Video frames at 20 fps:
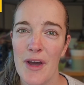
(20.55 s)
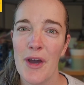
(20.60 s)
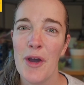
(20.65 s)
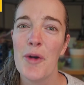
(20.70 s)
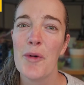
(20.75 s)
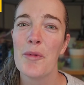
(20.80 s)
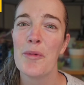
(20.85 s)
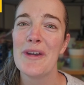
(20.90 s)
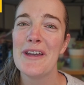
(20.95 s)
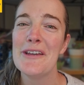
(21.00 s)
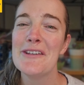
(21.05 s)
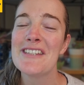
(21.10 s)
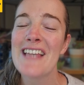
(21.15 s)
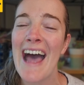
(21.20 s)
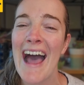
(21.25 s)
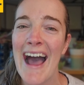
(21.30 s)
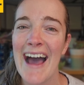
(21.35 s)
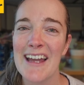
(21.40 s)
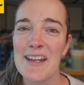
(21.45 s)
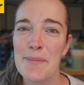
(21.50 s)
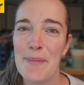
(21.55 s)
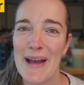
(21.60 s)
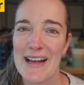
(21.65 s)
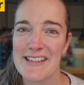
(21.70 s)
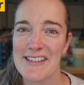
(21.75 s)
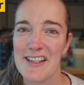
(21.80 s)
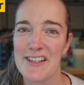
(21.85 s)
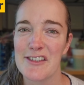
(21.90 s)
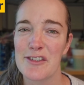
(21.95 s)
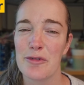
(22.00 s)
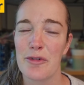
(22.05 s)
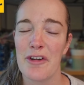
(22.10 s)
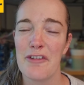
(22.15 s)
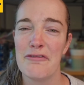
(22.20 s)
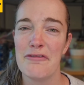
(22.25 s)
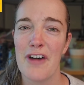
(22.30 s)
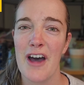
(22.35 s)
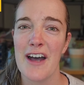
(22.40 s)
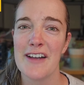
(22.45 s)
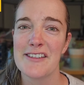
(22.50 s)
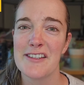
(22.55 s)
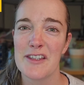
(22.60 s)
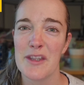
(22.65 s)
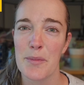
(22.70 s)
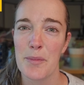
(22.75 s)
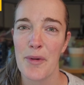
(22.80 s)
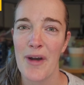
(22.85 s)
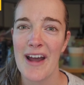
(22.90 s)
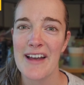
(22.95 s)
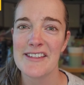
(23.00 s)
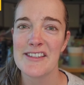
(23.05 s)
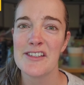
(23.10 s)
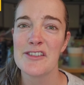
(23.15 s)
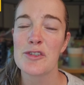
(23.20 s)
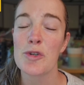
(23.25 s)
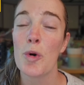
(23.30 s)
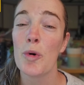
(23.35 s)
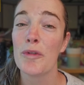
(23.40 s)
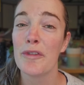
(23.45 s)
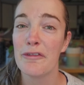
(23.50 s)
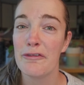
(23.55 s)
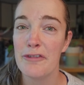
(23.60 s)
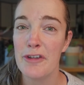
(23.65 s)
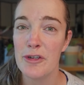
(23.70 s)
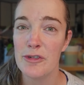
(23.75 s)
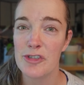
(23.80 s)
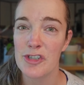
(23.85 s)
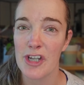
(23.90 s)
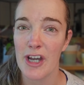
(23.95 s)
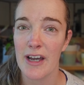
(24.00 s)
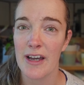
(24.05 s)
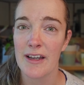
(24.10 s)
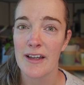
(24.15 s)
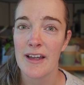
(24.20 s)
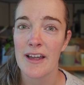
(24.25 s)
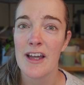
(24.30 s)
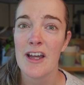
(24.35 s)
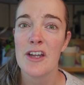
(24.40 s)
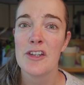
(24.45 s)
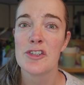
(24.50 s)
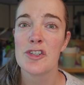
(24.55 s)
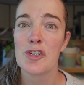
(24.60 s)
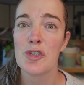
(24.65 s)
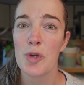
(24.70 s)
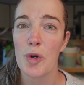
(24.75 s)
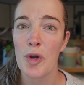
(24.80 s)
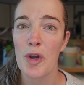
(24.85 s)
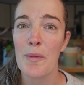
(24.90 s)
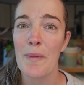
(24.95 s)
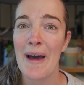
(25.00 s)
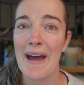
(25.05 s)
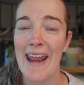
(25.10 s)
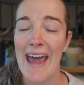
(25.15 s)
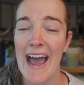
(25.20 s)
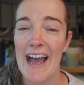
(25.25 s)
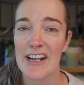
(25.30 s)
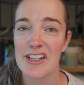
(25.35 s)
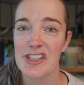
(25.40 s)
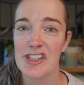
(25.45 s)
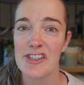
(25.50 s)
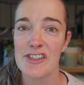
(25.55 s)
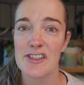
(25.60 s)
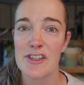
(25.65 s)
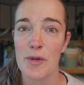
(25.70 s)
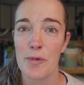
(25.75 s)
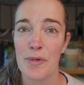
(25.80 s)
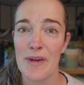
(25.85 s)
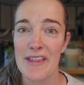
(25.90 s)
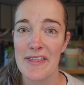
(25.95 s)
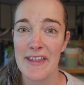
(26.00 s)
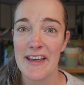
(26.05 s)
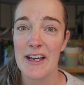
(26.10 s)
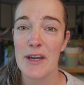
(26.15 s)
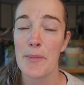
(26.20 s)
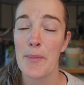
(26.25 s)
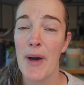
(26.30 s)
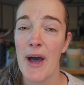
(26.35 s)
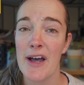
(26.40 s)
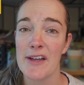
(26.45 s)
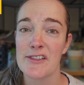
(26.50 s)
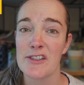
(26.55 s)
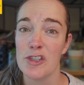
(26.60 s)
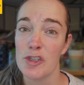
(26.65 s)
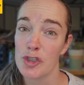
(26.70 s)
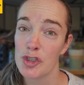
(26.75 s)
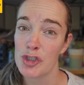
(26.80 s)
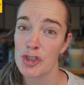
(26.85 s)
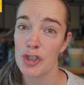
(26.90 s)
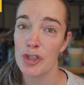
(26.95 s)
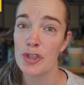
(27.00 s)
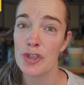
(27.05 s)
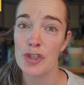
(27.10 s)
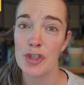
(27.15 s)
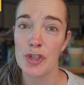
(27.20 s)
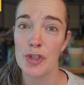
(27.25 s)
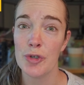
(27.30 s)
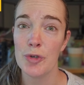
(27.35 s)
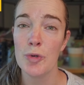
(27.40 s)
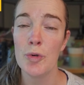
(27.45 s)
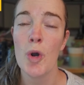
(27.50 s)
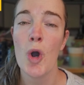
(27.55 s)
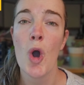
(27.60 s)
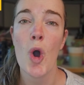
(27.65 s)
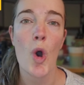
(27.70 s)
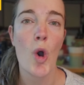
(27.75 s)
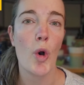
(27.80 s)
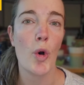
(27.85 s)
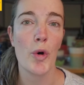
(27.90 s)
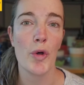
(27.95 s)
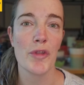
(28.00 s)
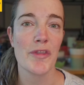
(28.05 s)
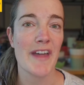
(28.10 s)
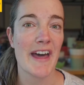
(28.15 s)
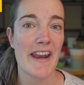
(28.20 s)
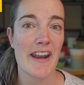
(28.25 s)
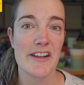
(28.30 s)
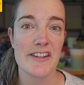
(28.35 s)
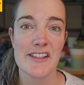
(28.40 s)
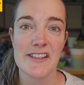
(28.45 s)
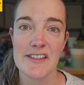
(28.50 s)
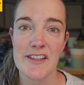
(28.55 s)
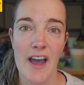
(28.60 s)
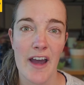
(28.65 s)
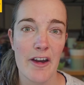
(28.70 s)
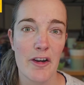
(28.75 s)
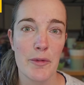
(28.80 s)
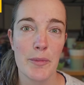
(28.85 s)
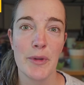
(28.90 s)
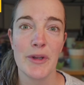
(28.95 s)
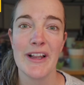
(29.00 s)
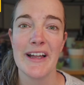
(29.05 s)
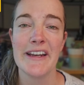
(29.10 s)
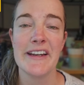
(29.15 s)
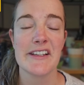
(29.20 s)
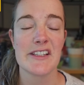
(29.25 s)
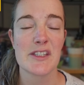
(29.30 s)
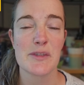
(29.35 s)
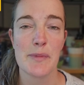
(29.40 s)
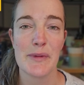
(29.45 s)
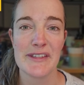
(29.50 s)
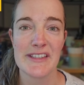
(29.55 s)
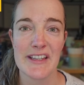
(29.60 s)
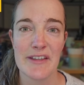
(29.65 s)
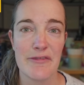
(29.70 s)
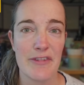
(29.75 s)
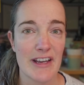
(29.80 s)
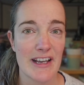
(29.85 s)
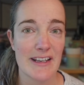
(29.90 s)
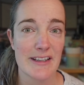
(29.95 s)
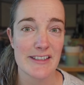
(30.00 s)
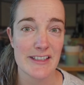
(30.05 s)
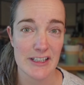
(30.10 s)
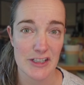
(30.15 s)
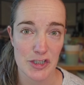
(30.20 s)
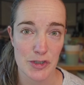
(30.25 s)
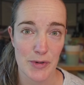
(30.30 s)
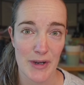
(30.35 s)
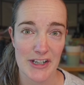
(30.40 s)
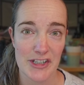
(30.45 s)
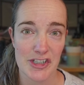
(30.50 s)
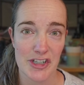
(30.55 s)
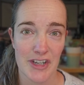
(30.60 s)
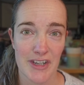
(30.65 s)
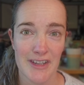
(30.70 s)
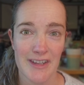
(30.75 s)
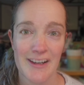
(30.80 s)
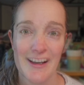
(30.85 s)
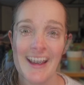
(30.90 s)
We use had better to refer to the present or the future, to talk about actions that we think a person should do or that are desirable in a specific situation.